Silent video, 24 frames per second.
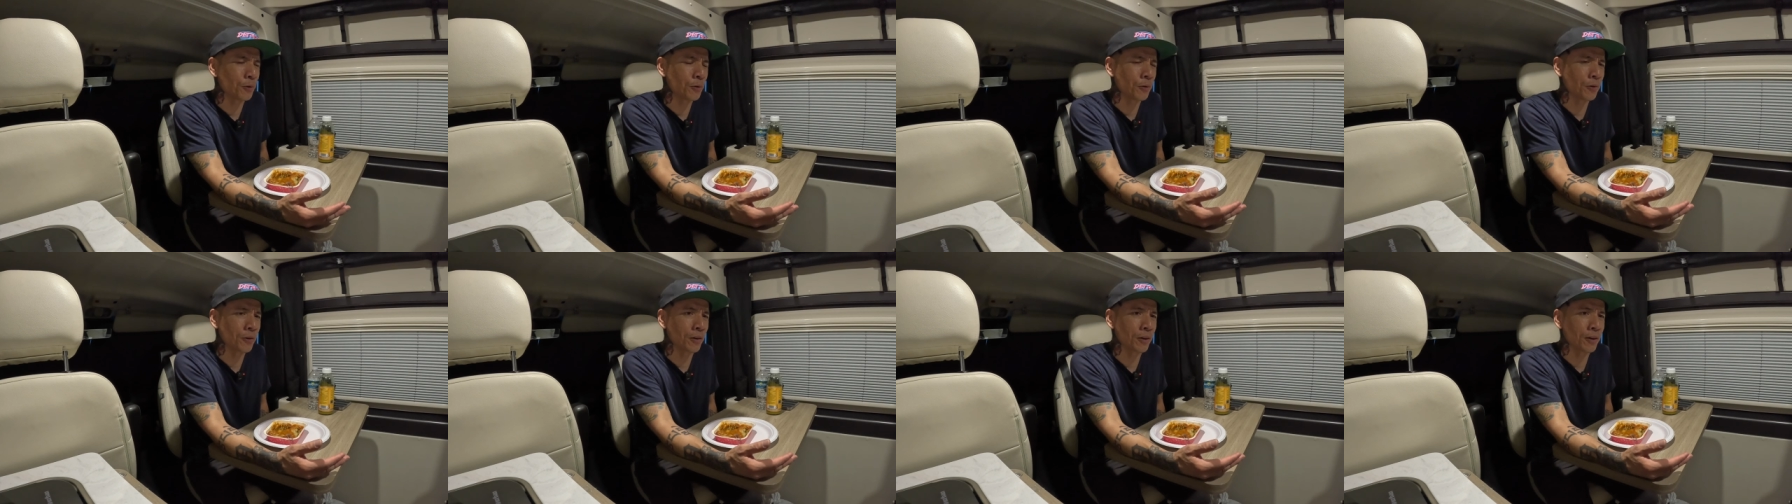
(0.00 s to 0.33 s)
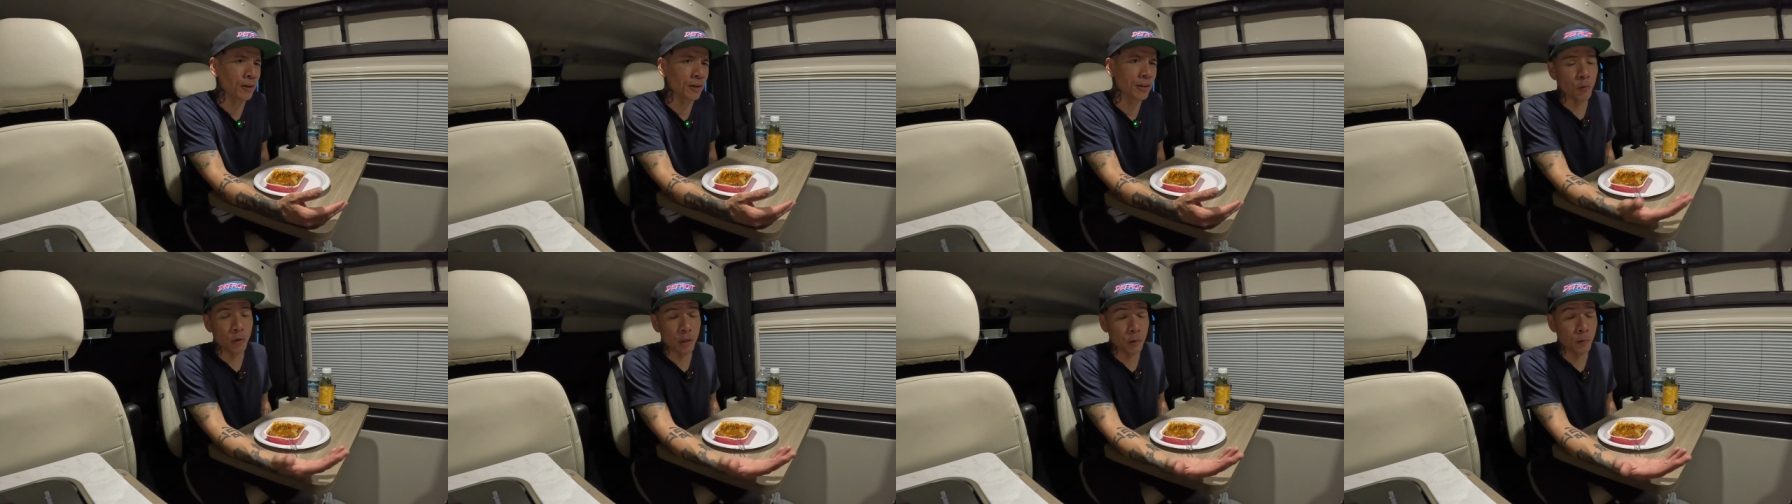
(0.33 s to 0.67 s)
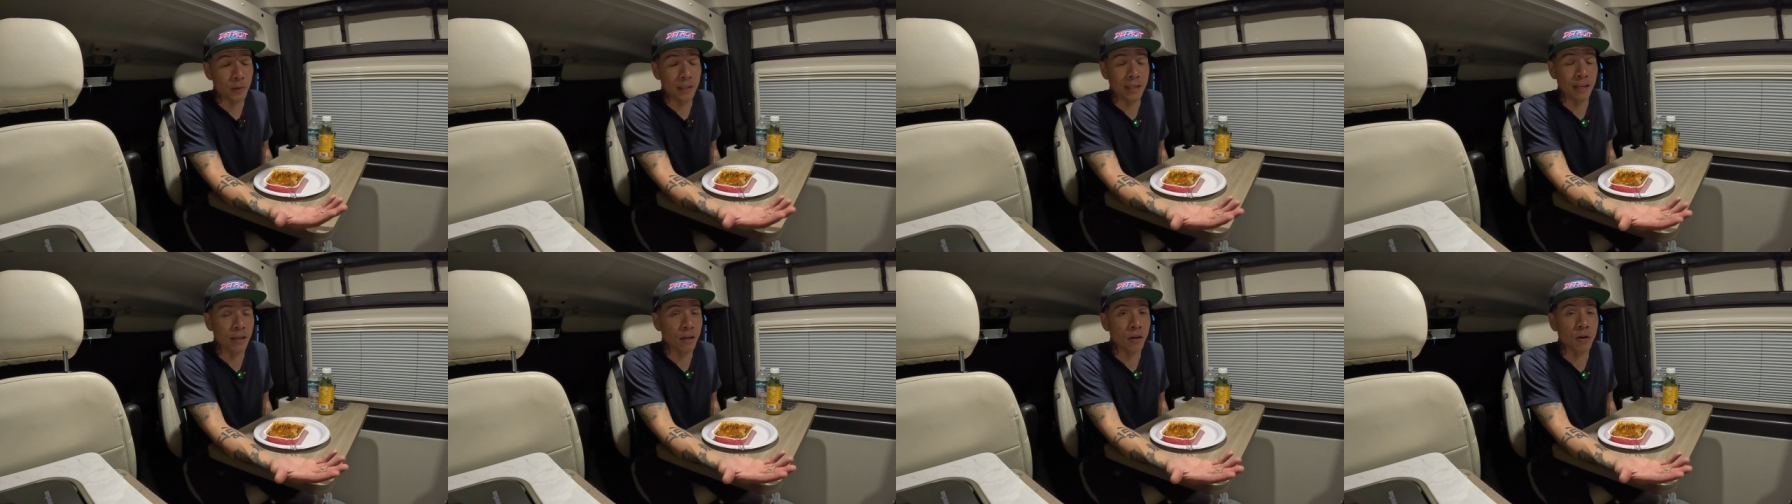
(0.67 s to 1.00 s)
or we
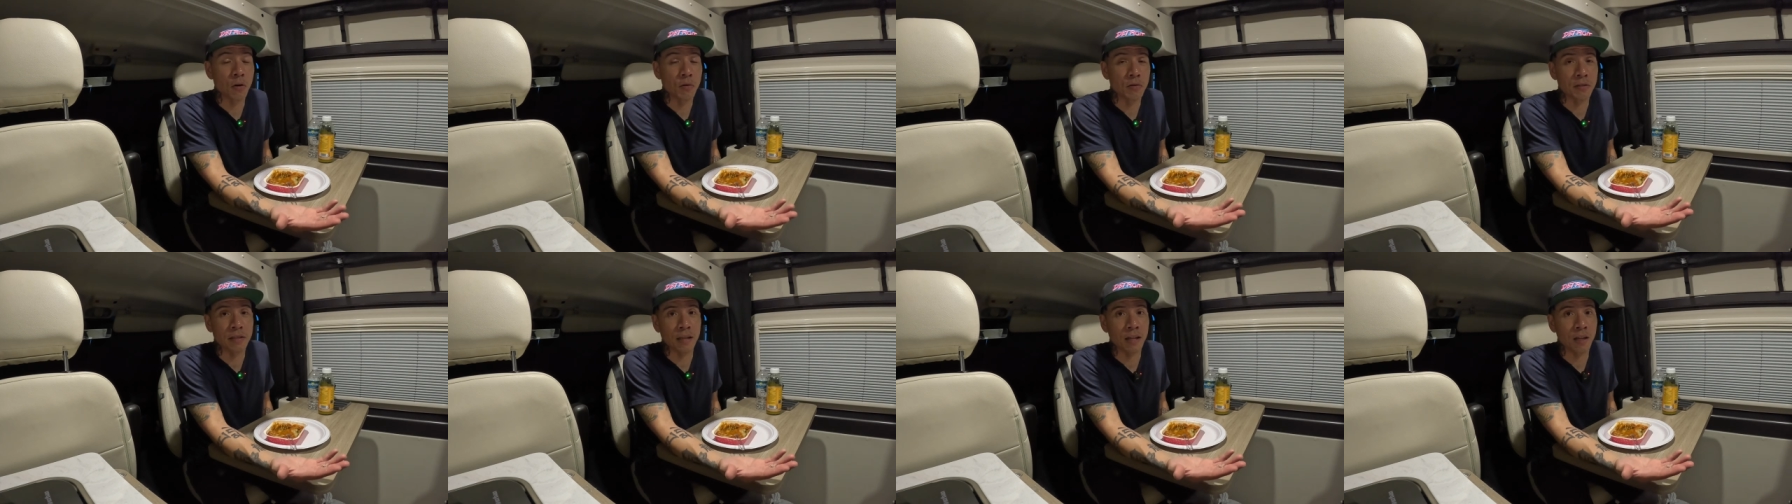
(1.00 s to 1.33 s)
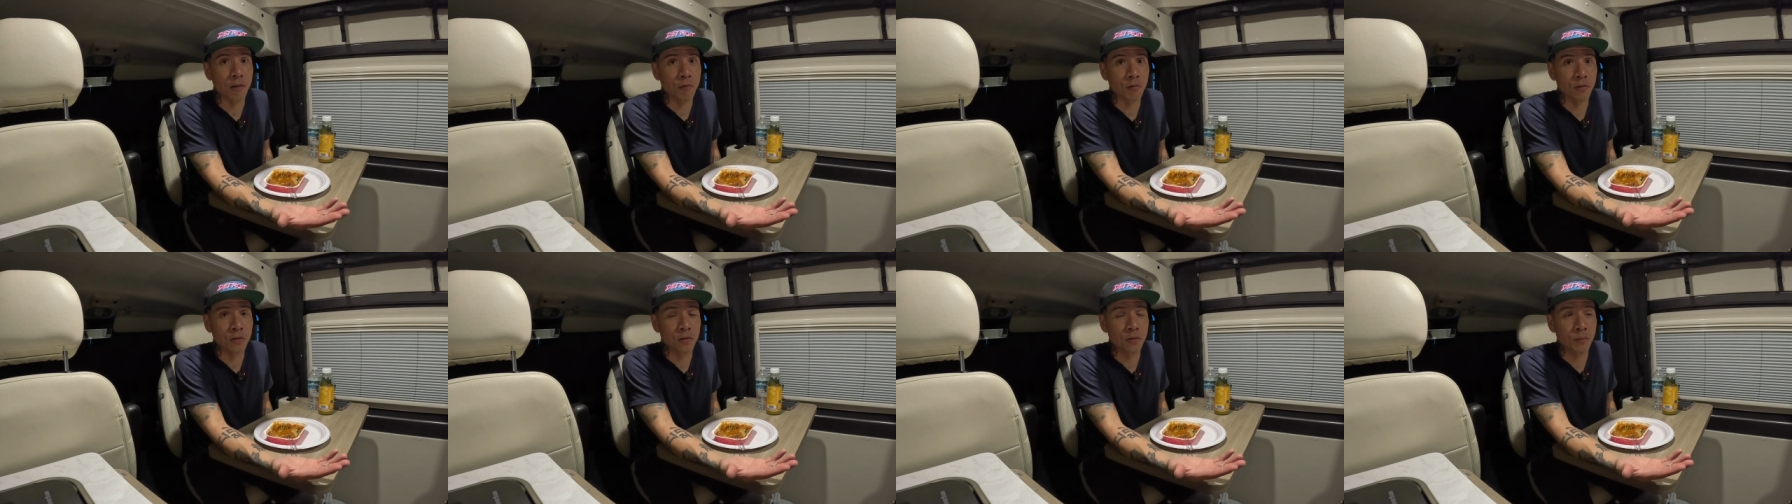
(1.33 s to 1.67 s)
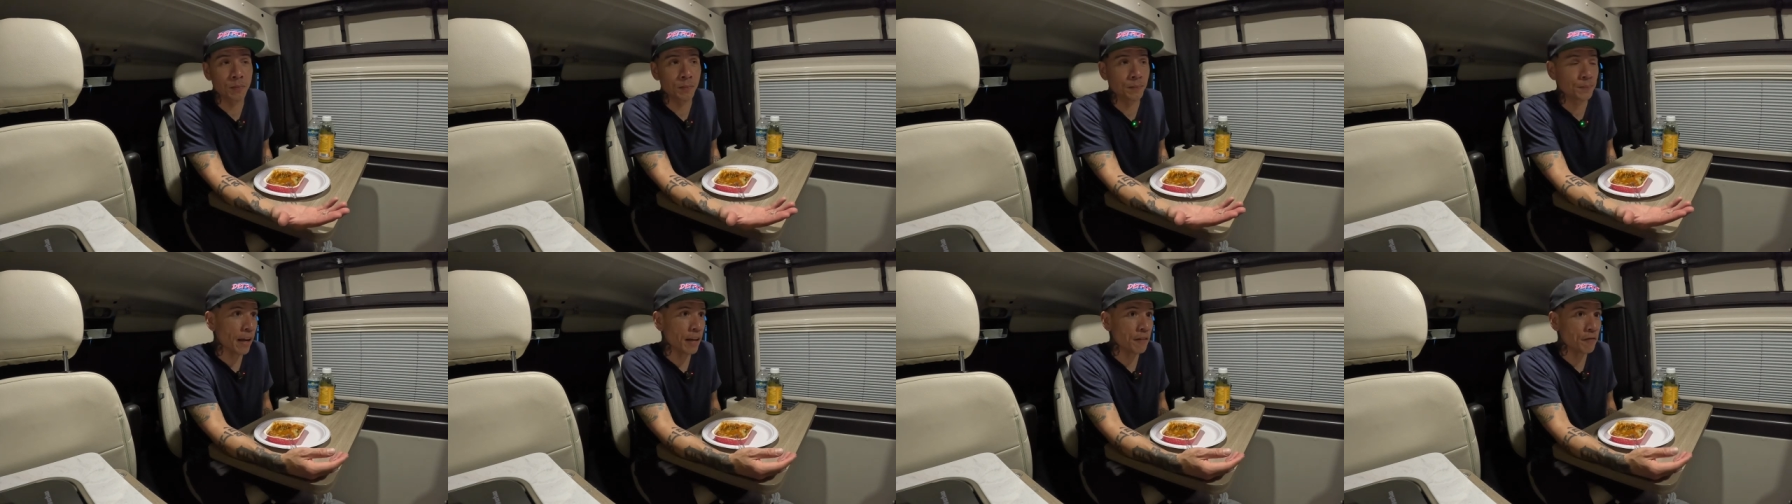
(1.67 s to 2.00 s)
would get a hotel
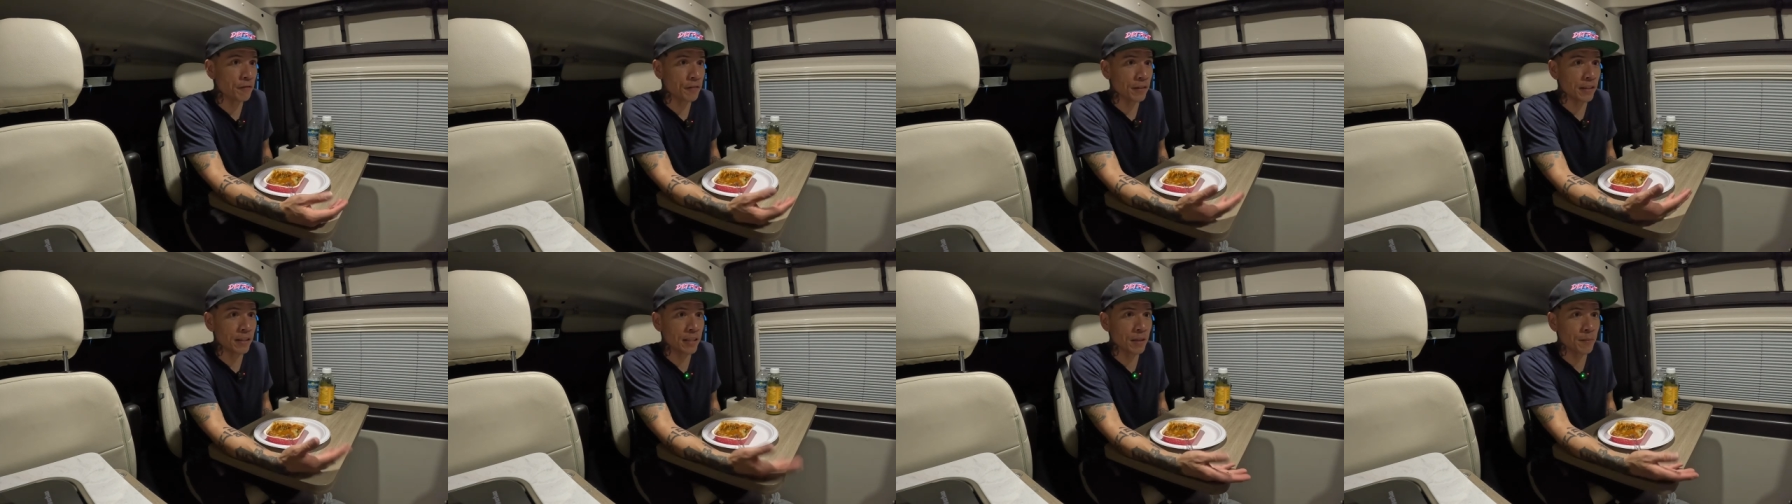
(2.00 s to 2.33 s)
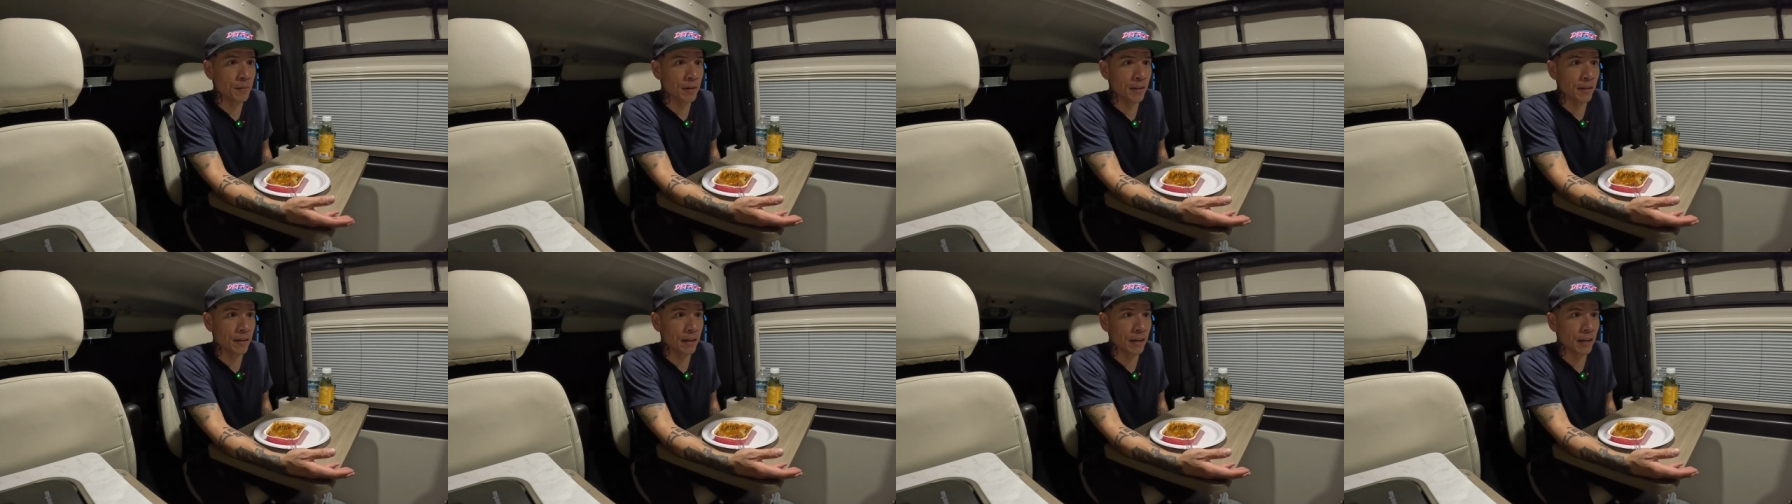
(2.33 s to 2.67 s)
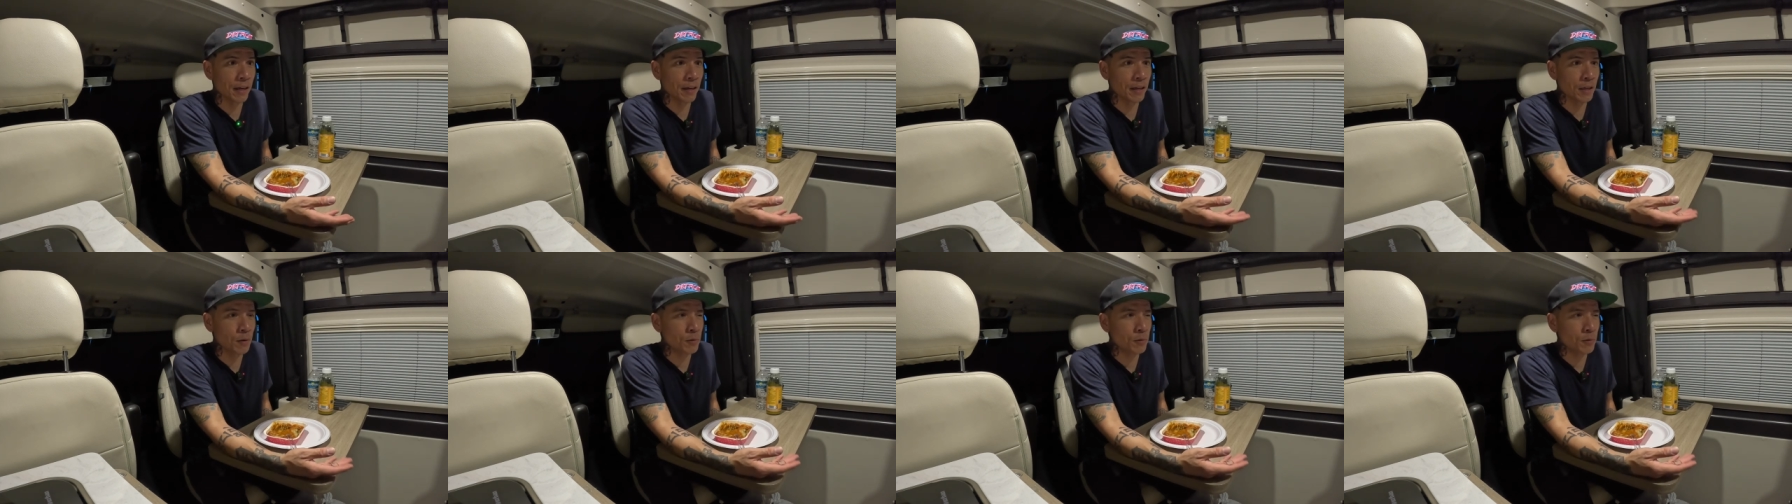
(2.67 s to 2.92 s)
room and feed them in there.